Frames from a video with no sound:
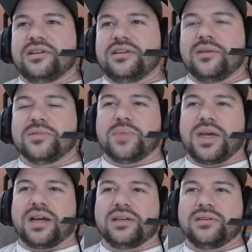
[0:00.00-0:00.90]
comes
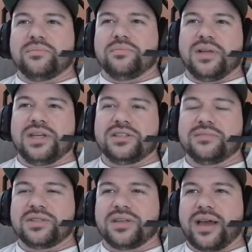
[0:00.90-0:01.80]
back and plays
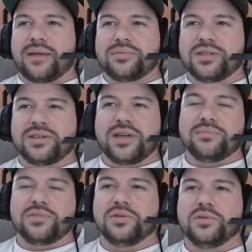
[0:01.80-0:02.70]
some snaps in
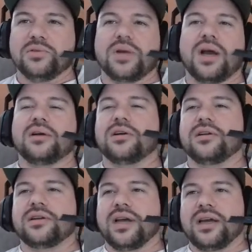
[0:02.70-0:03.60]
game 2. Got hurt
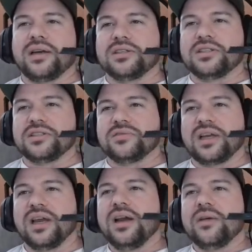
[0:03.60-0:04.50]
again. Just
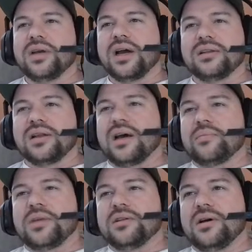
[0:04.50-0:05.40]
like we gotta let
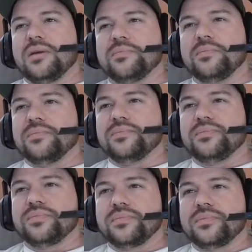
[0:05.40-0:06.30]
him heal up
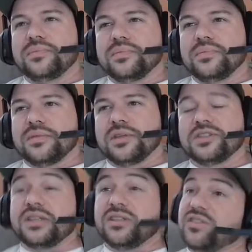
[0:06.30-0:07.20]

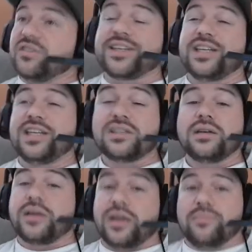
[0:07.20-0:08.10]
because like he's
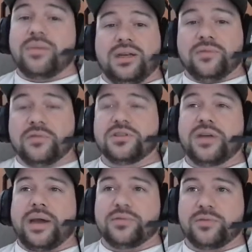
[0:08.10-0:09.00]
gonna get meaningful
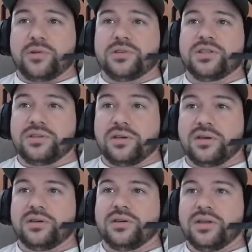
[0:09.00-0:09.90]
snaps for us this
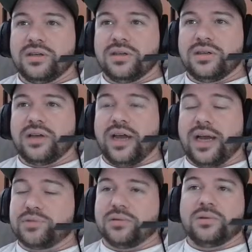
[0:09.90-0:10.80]
year.
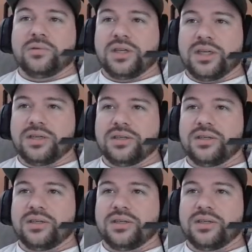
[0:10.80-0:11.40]
Absolutely.